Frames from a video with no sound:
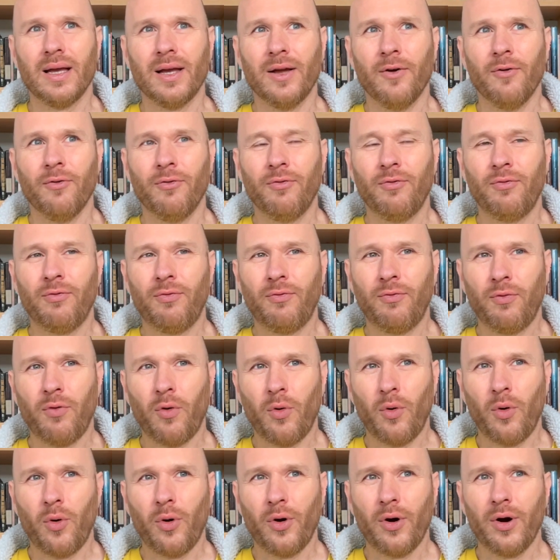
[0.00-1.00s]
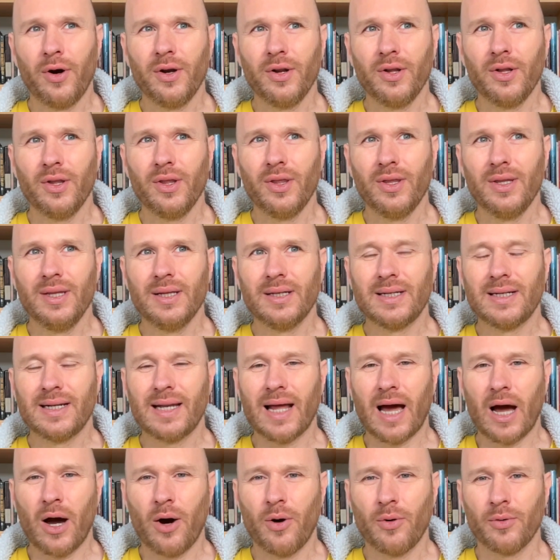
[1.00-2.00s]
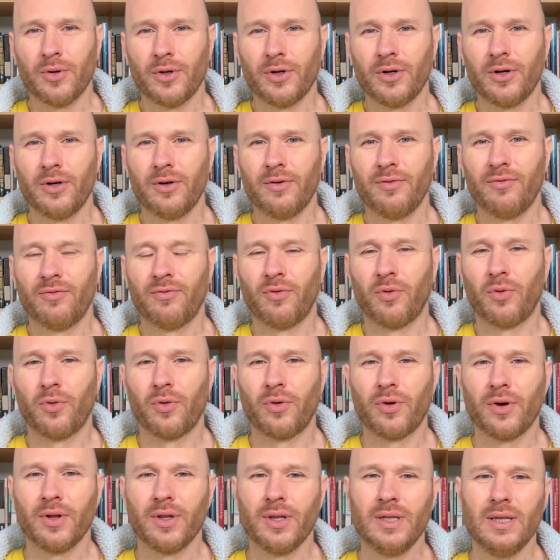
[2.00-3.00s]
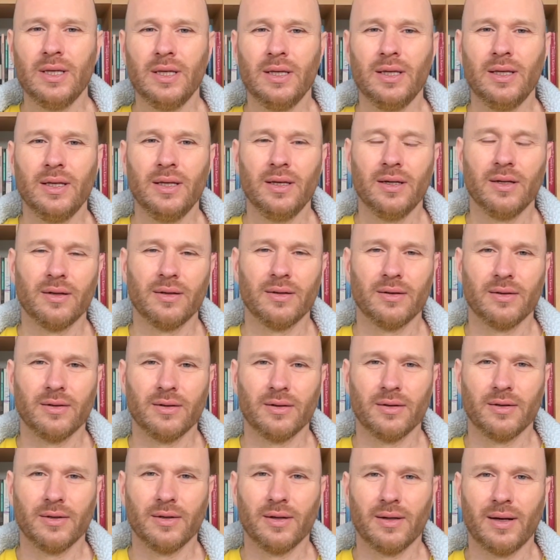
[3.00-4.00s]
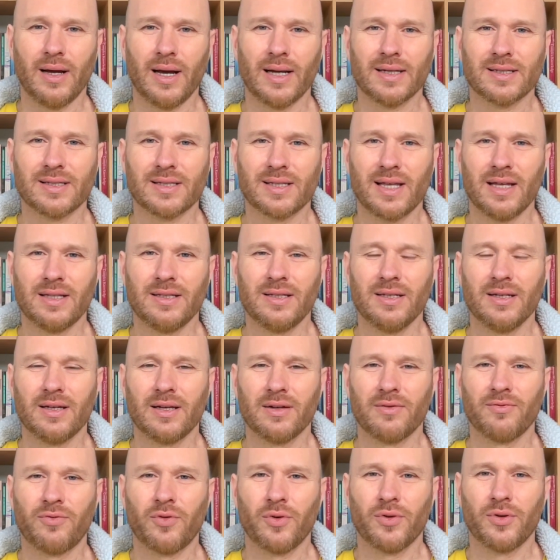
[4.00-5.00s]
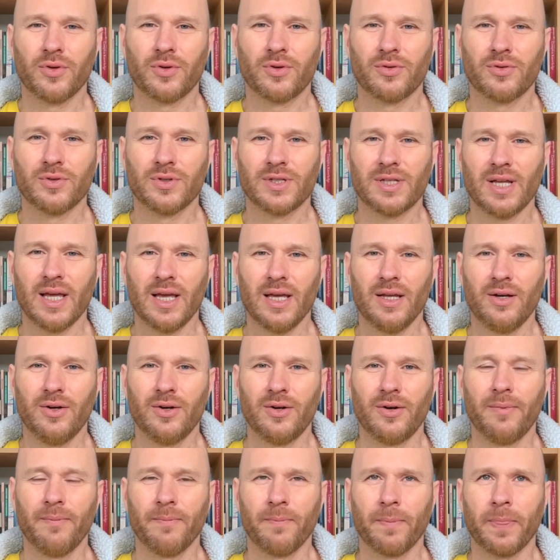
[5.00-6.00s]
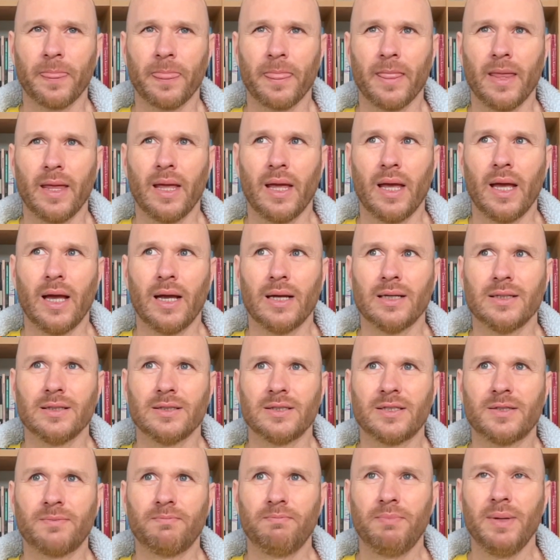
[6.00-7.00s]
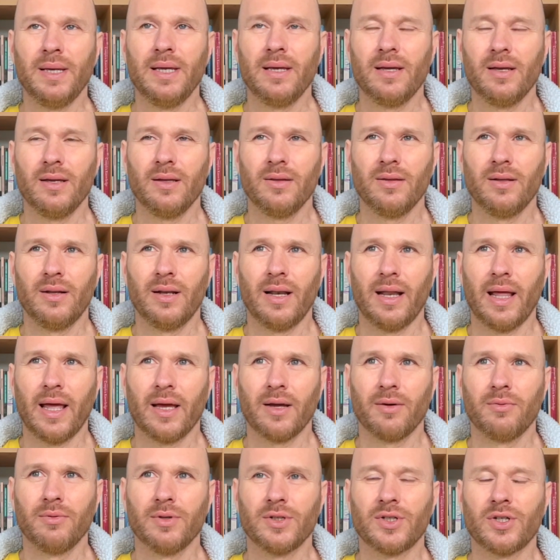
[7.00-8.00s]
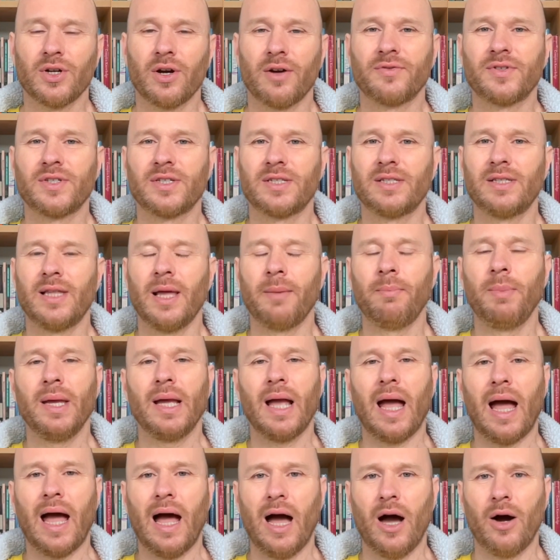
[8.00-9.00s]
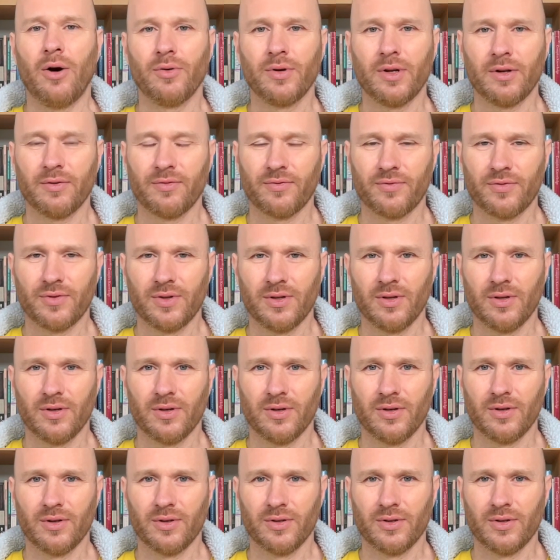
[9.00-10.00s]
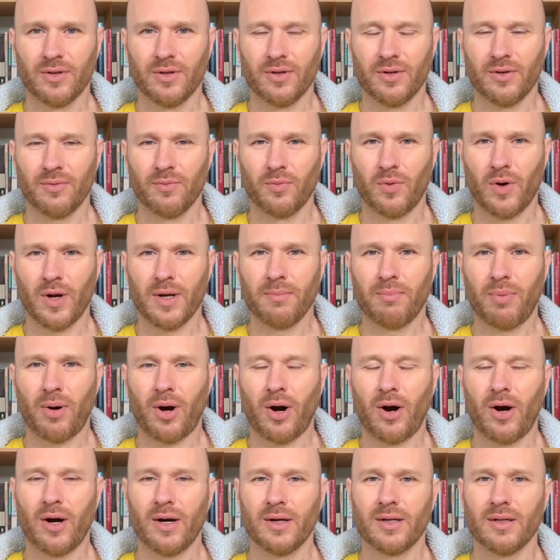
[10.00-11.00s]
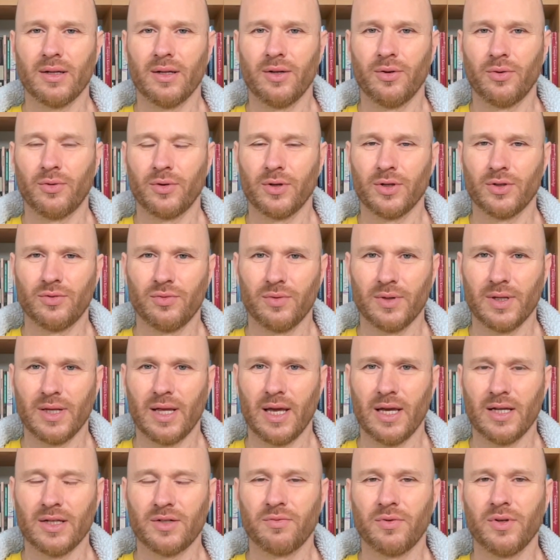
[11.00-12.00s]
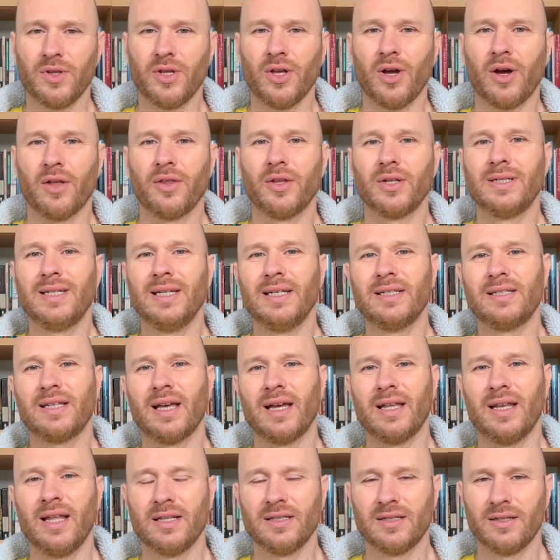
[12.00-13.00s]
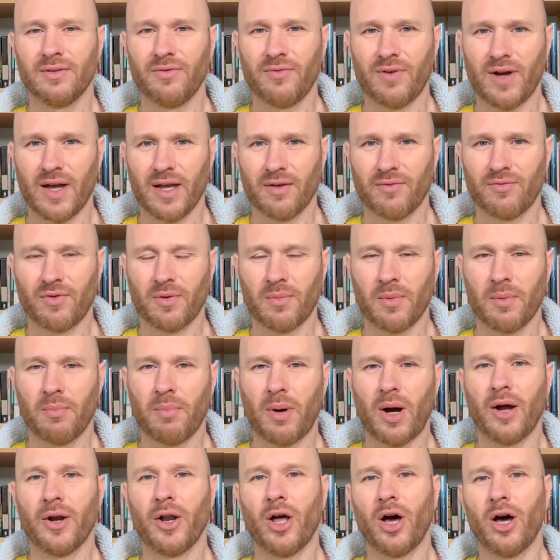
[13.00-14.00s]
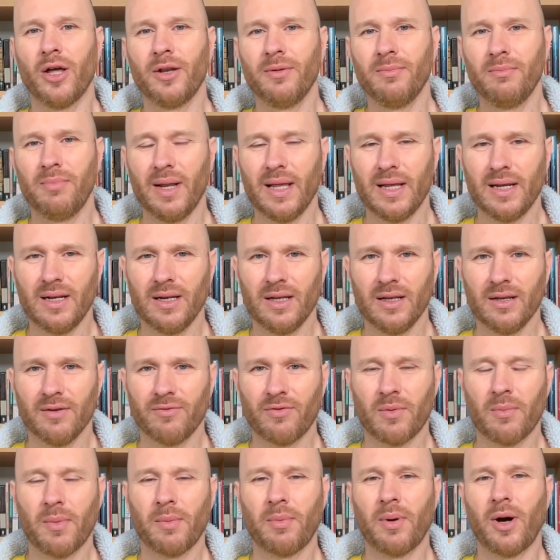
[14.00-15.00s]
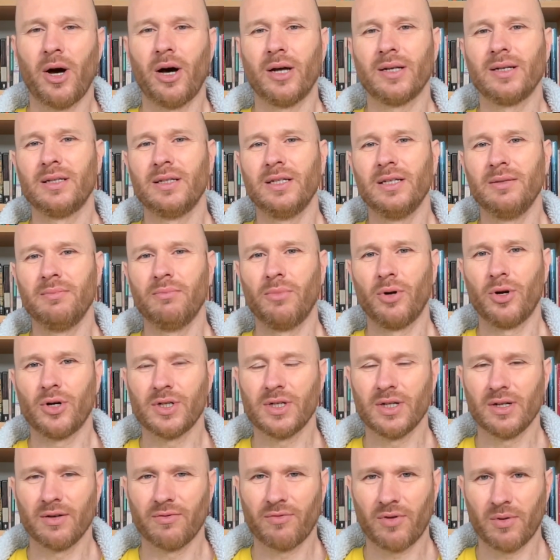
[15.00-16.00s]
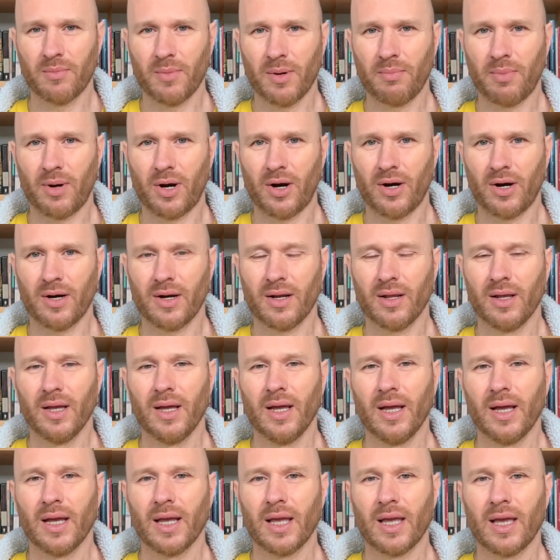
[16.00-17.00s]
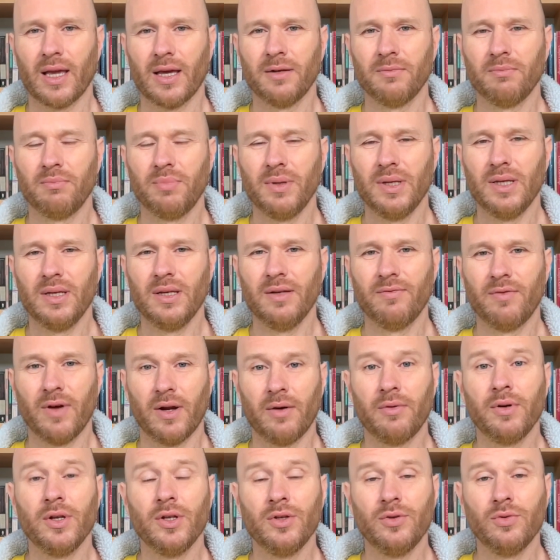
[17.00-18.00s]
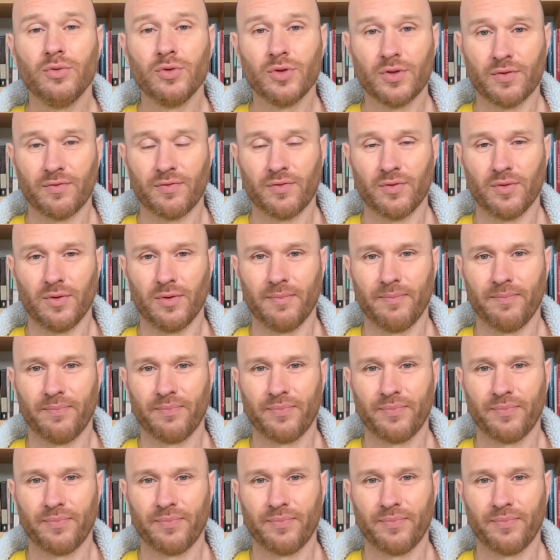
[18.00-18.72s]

For the doubter, for the ascetic, and for the crusader, speaking the language of stepping out of the one part in order to engage with the other, disidentifying from a part, unblending from a part, demerging from a part, can be very useful.